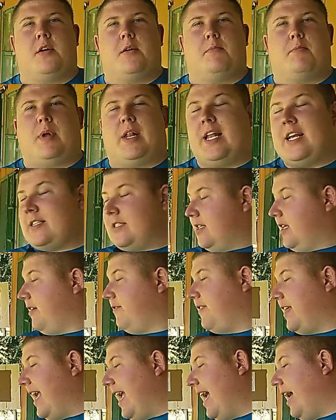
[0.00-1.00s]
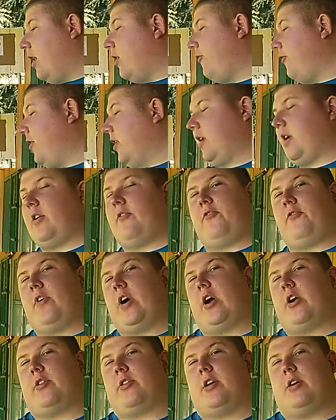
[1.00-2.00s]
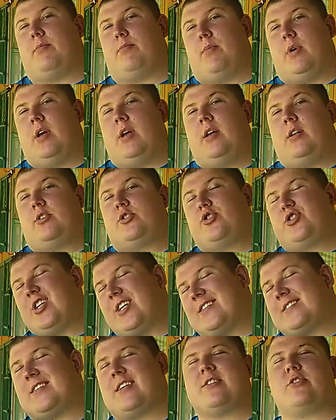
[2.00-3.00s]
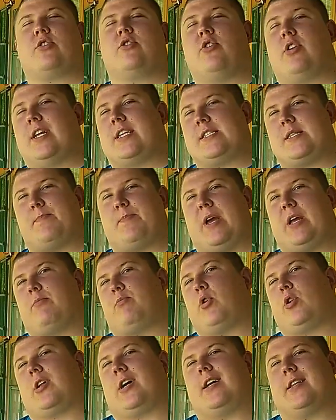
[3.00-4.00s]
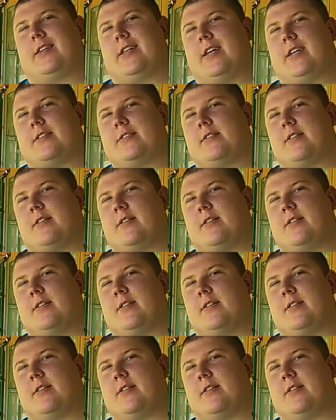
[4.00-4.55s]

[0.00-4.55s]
But let's see if the Alpha can fire them just as good as the paintball gun does.